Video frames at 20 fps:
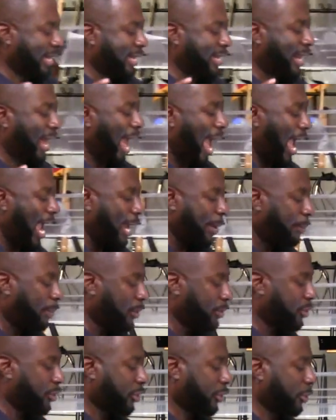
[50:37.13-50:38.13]

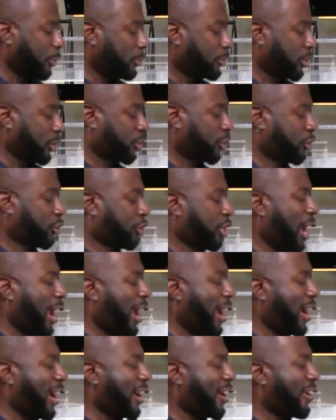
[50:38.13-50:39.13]
enabled you to
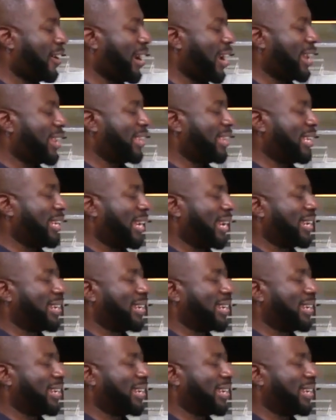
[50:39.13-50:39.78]
share in the